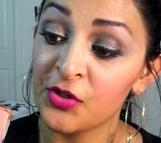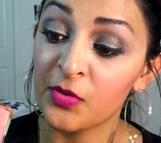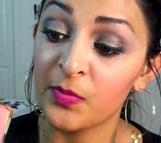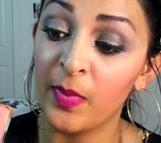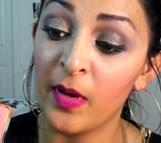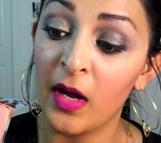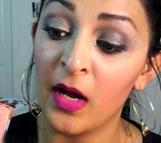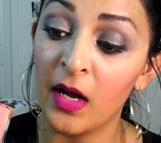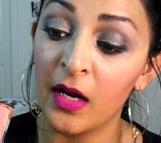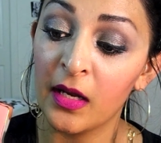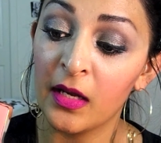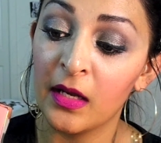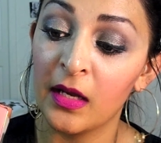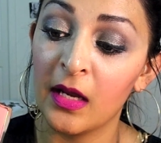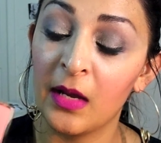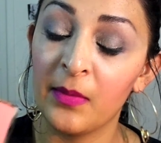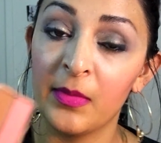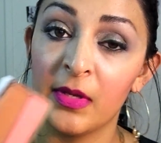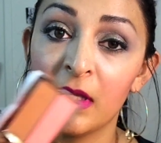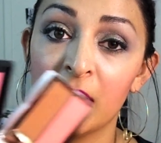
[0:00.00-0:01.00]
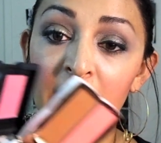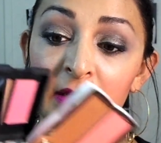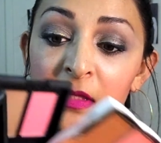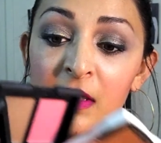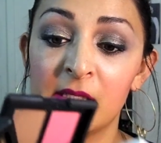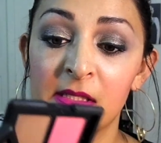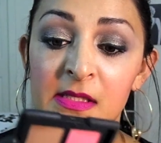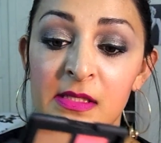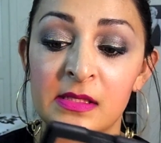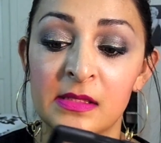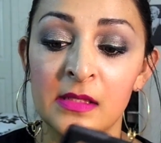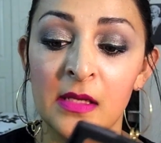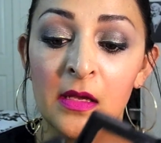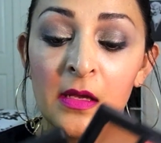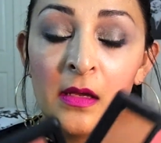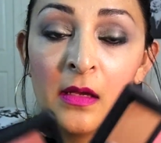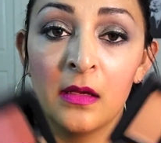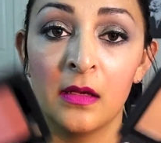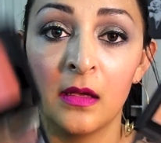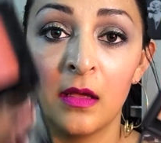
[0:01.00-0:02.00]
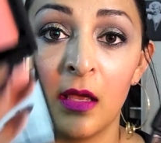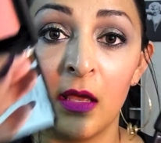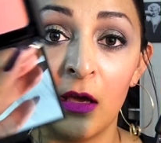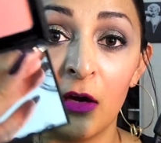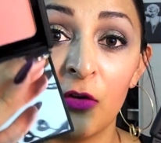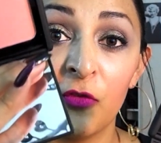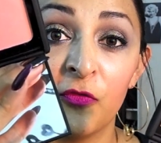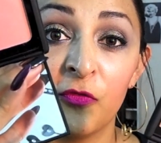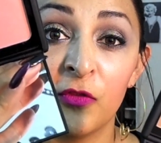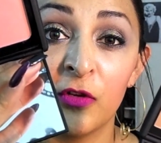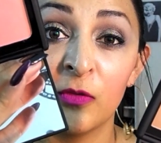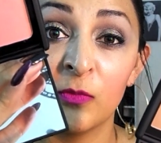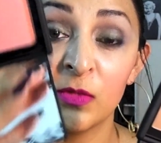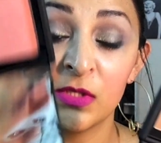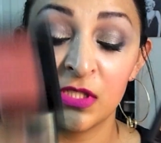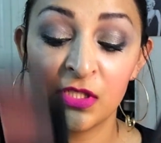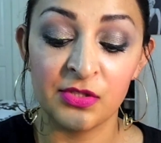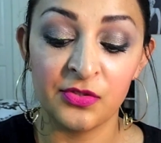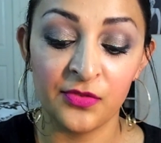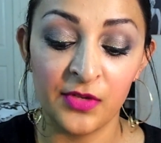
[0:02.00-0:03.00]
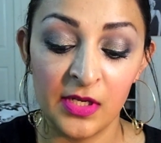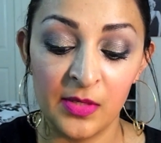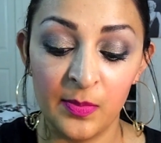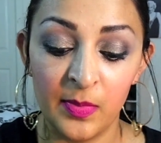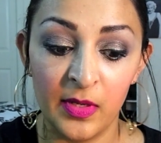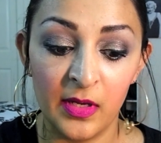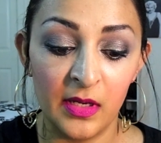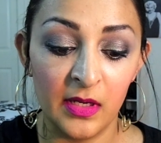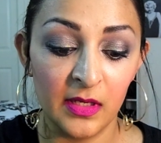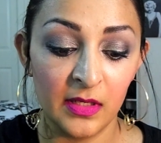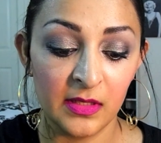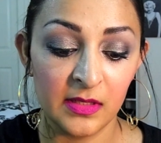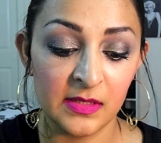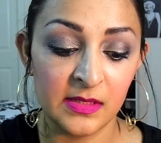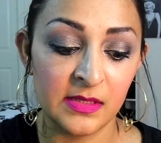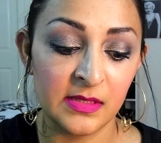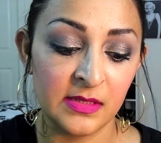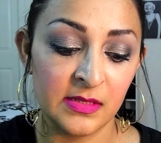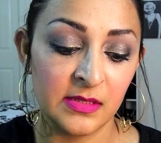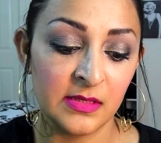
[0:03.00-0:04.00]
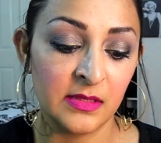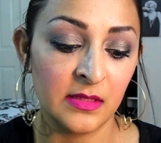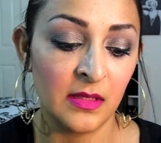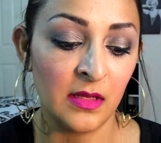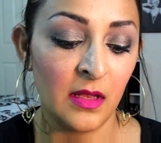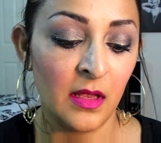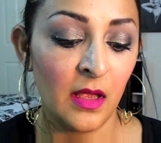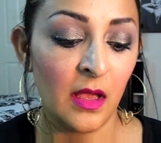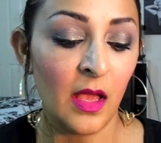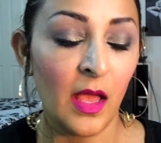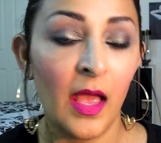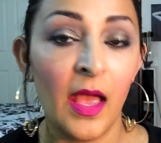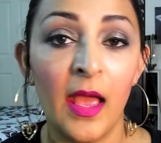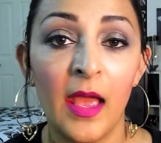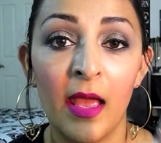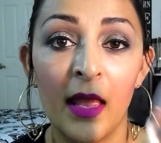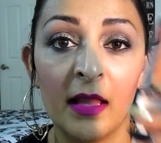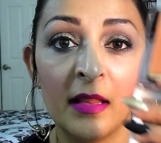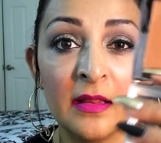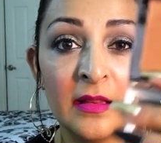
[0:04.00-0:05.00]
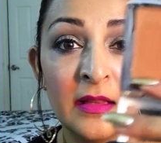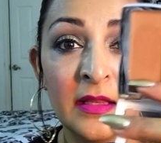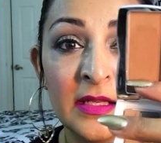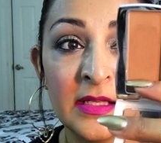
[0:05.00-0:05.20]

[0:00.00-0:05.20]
in your pocket. I mean, this e.l.f. one was $3. And